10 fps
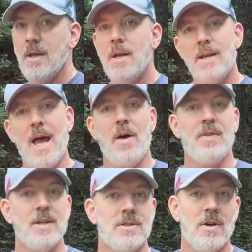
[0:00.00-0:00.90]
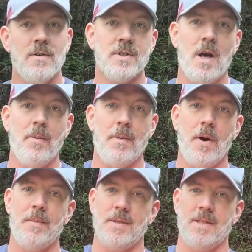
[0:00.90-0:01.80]
Now, this serves a couple
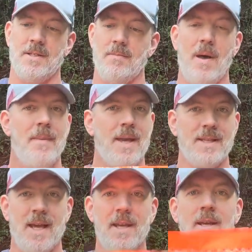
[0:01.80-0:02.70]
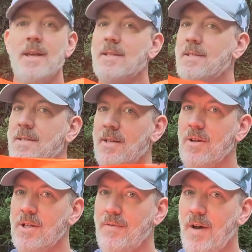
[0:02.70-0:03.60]
purposes. My bandana, it's a
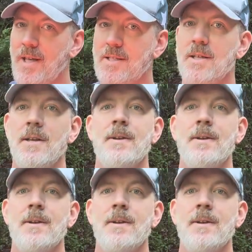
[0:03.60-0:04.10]
signaling device.